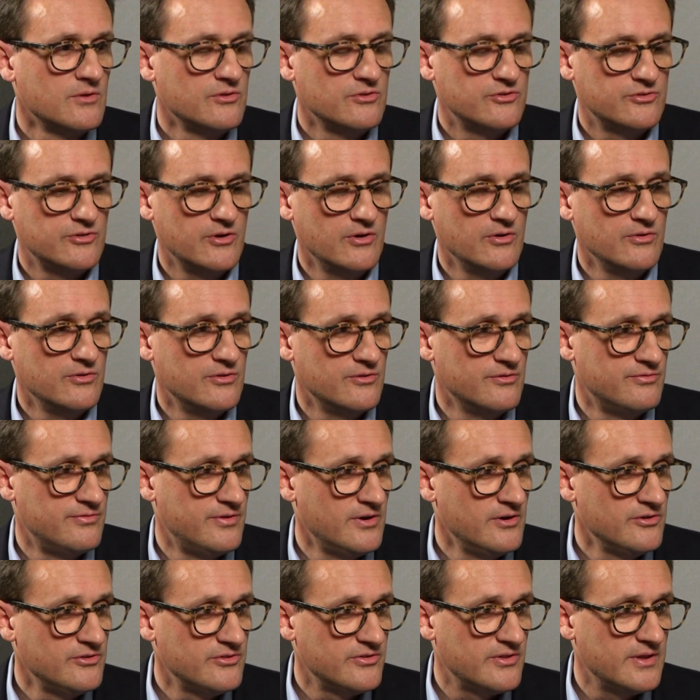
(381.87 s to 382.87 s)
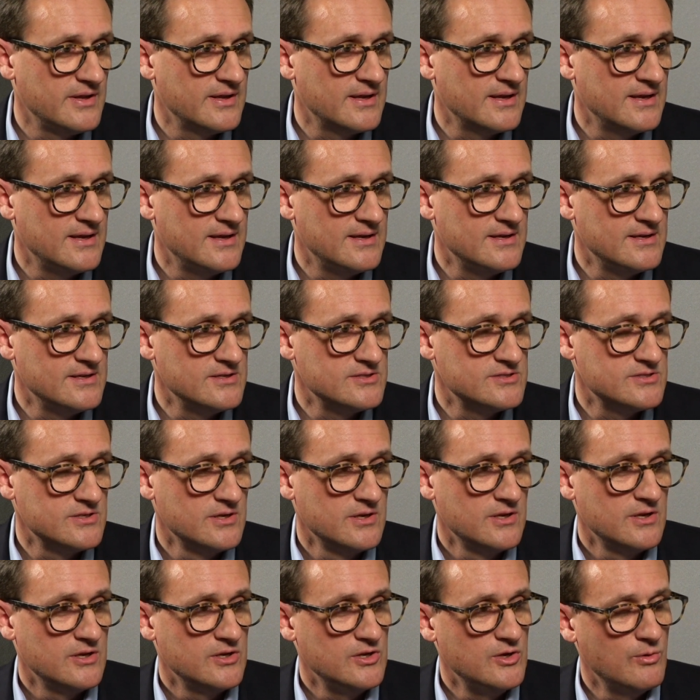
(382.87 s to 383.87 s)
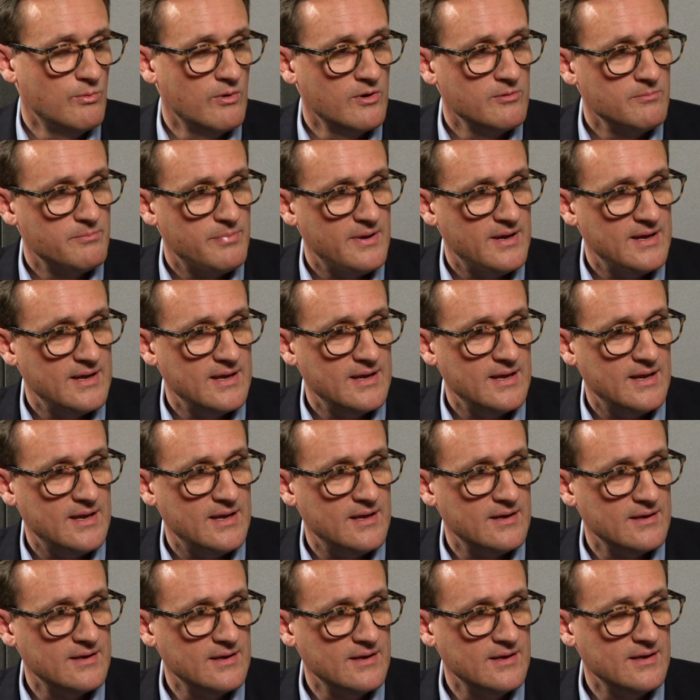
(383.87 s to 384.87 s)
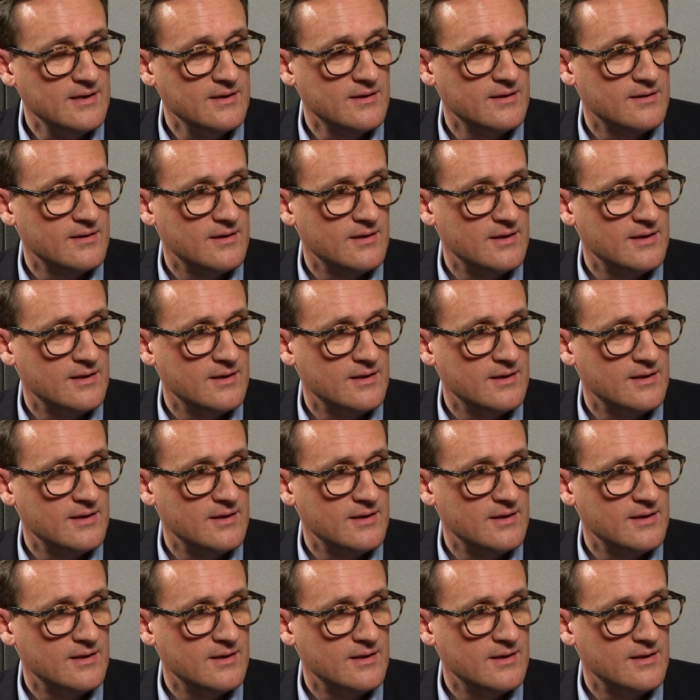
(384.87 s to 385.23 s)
So the first thing is you won't pay any